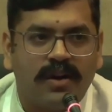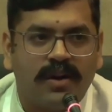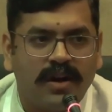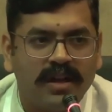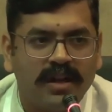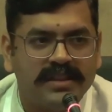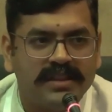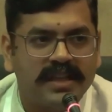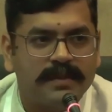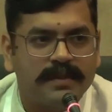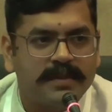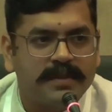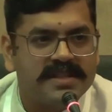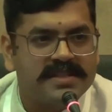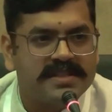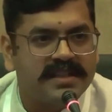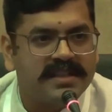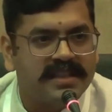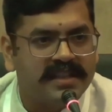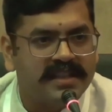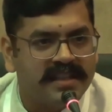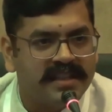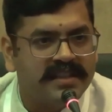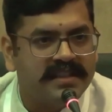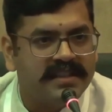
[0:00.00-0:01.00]
All that
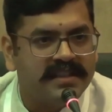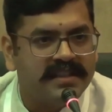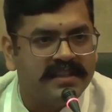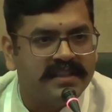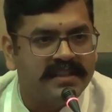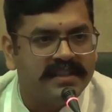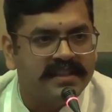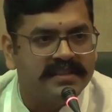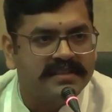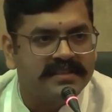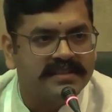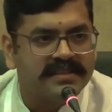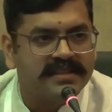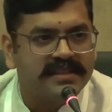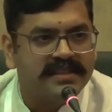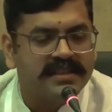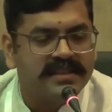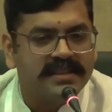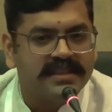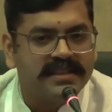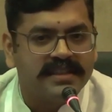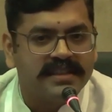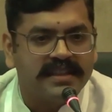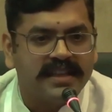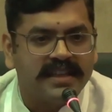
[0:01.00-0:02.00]
person need is
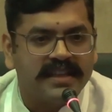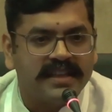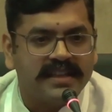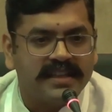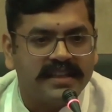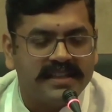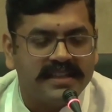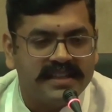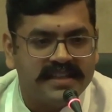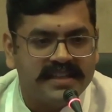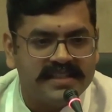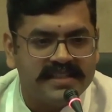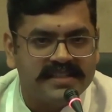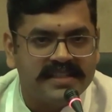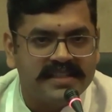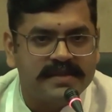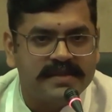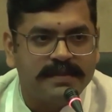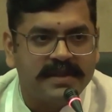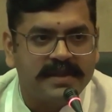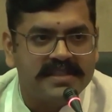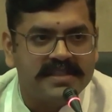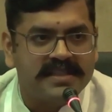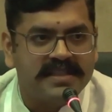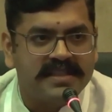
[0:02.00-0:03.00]
that is this
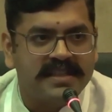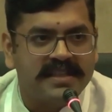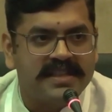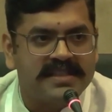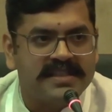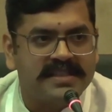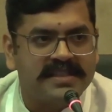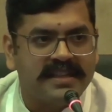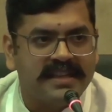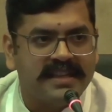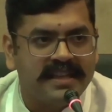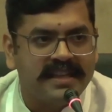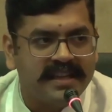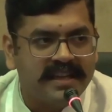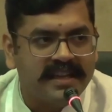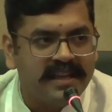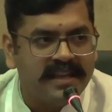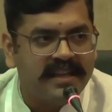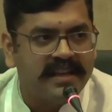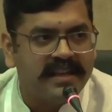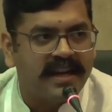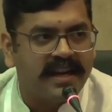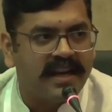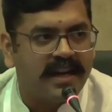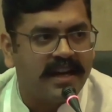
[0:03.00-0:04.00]
person is
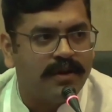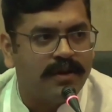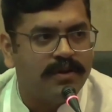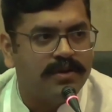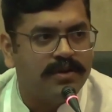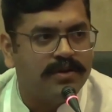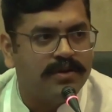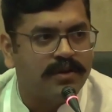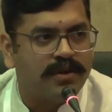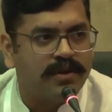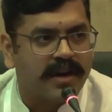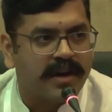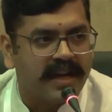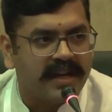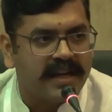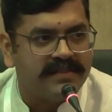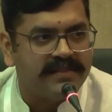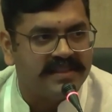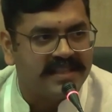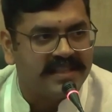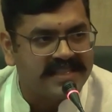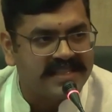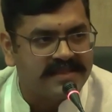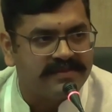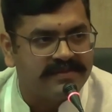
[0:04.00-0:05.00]
legally allowed to
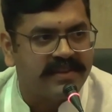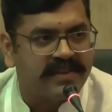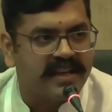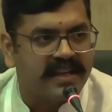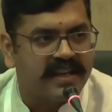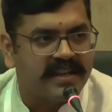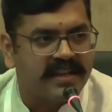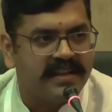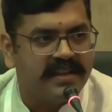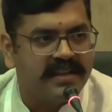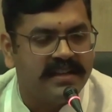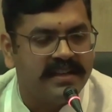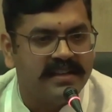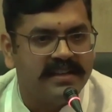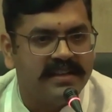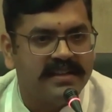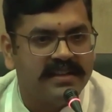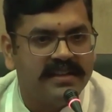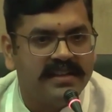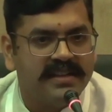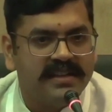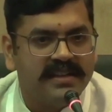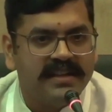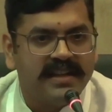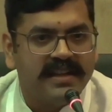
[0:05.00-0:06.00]
drive this vehicle
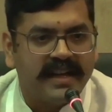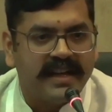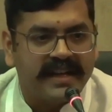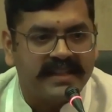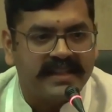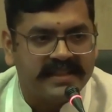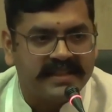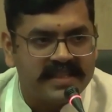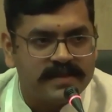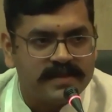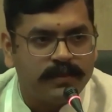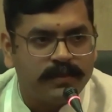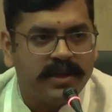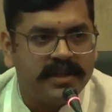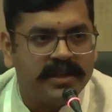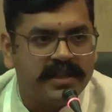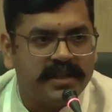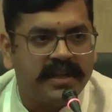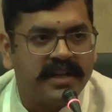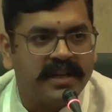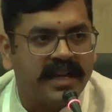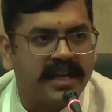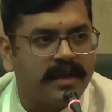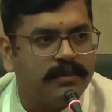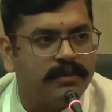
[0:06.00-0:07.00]
at this point
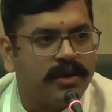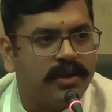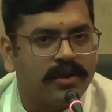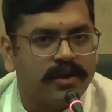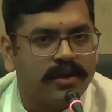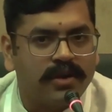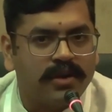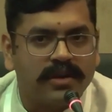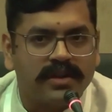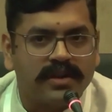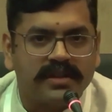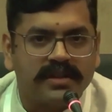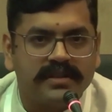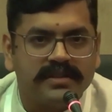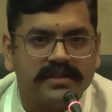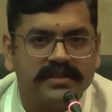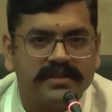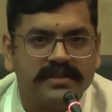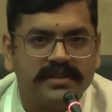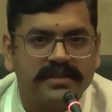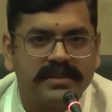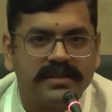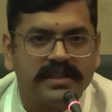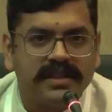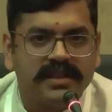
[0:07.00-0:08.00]
in time or not.
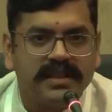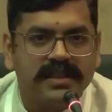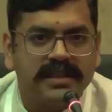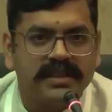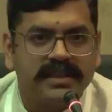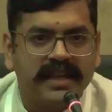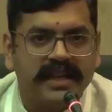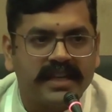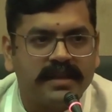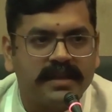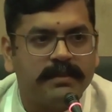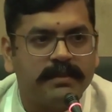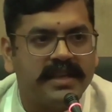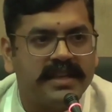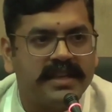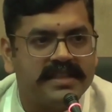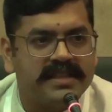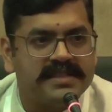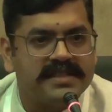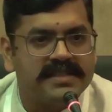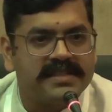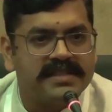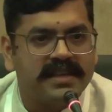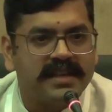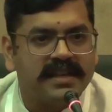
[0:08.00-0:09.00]
That
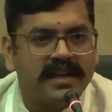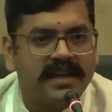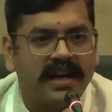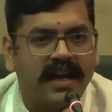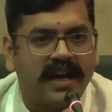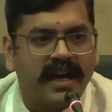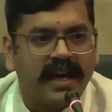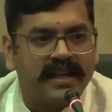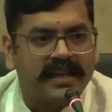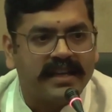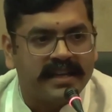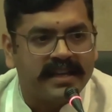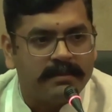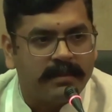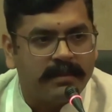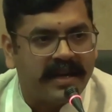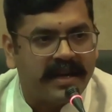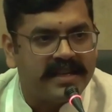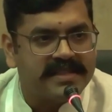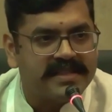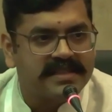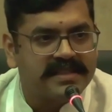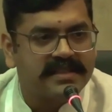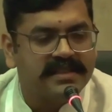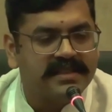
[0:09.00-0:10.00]
means I can
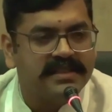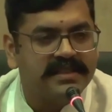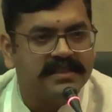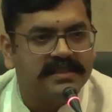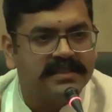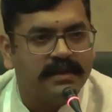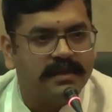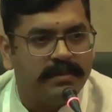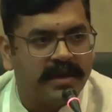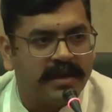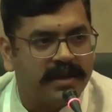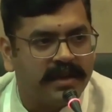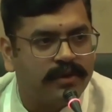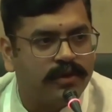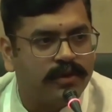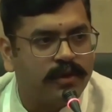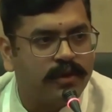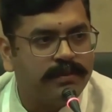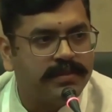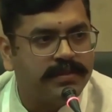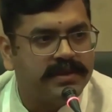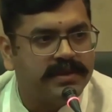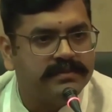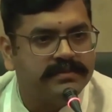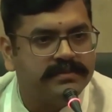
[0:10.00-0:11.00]
mask the blood
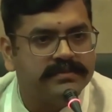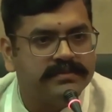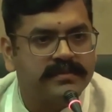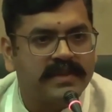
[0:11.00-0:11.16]
group,